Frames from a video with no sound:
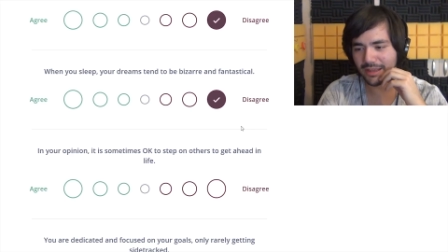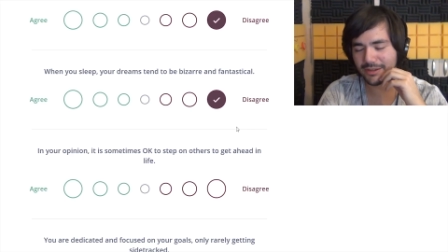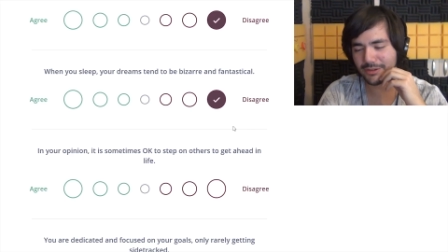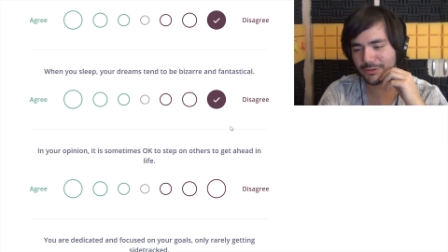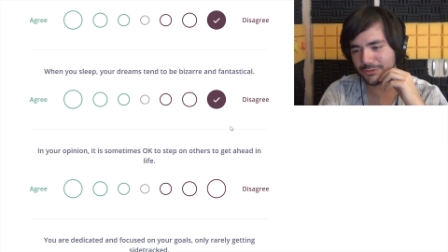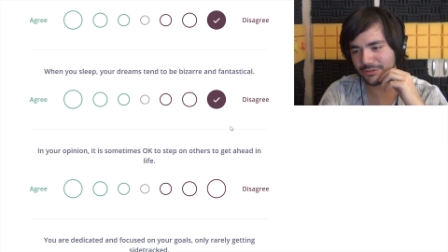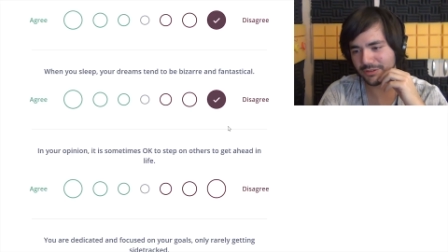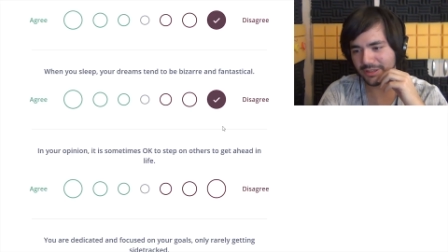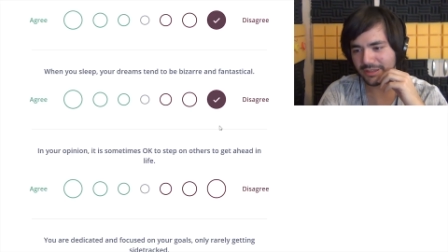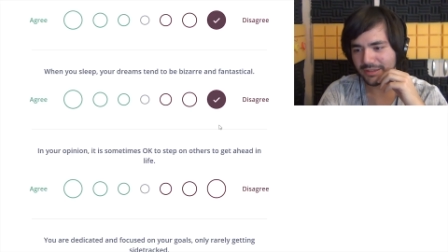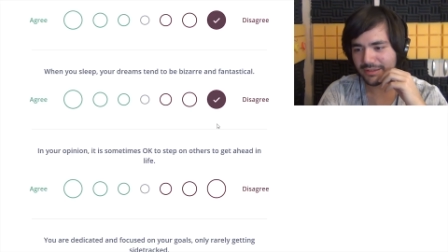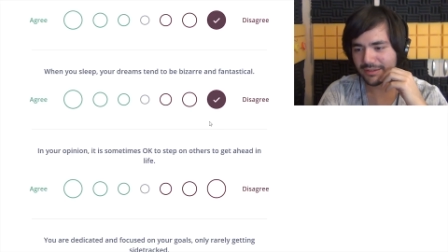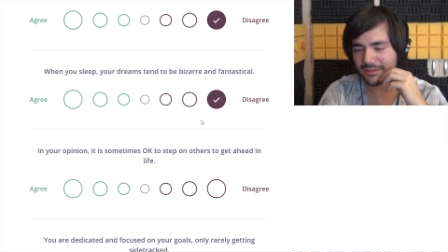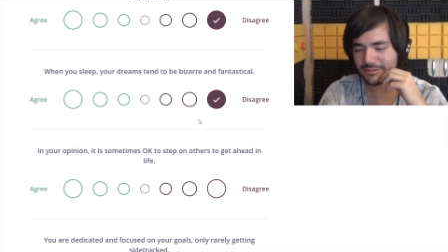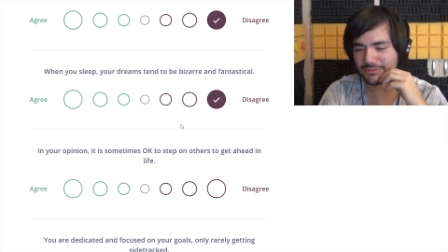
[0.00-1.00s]
And usually
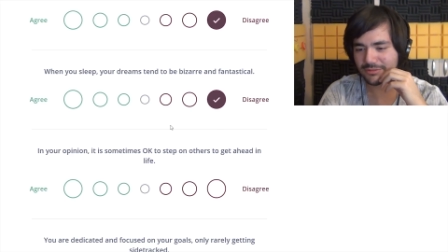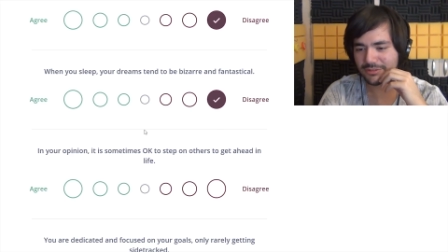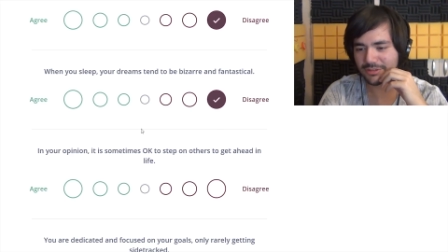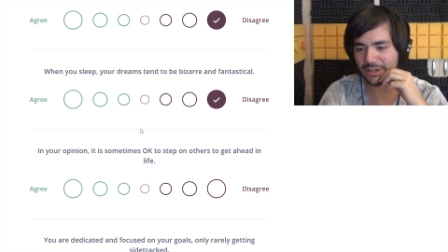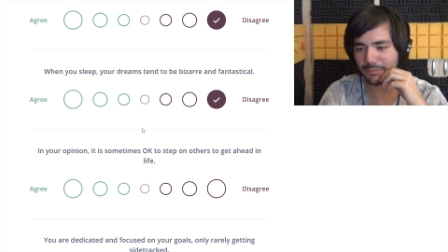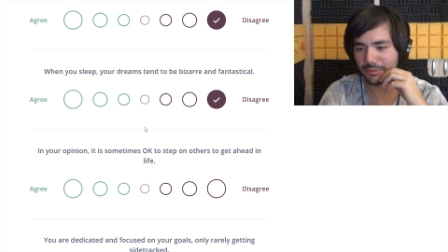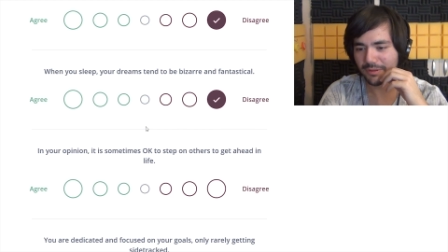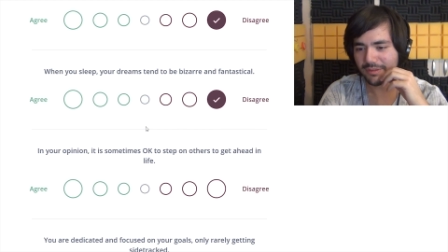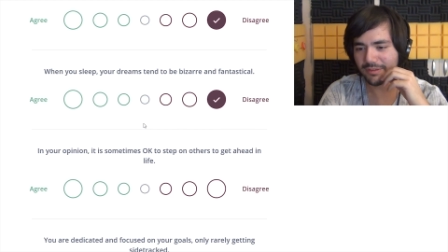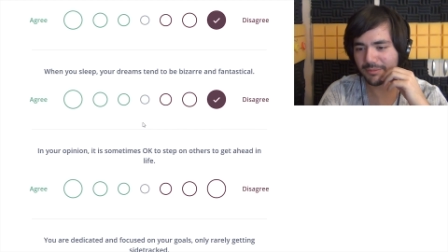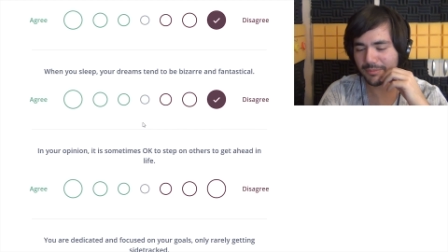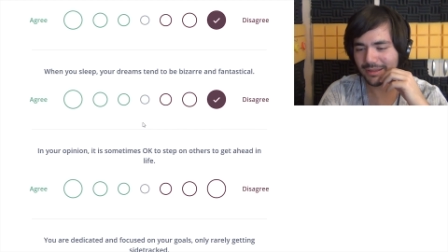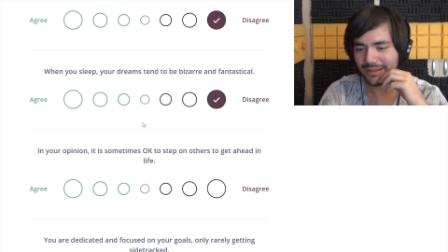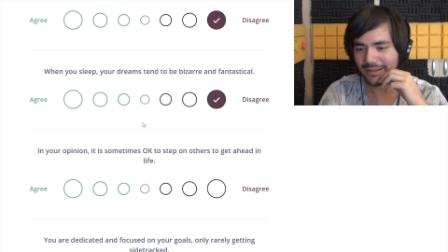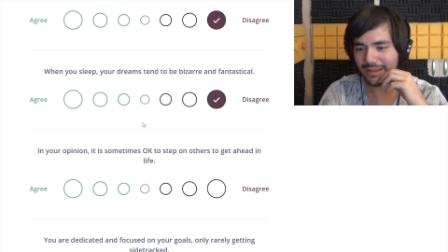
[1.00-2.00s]

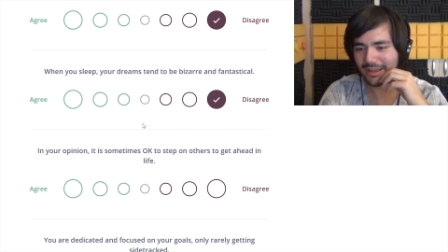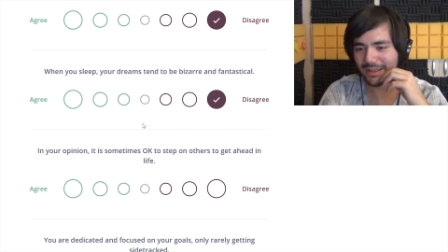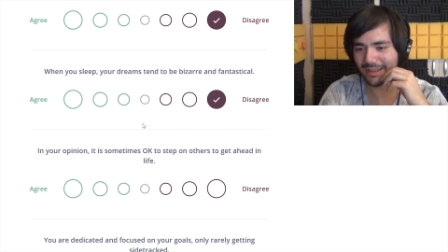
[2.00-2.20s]
troublesome. And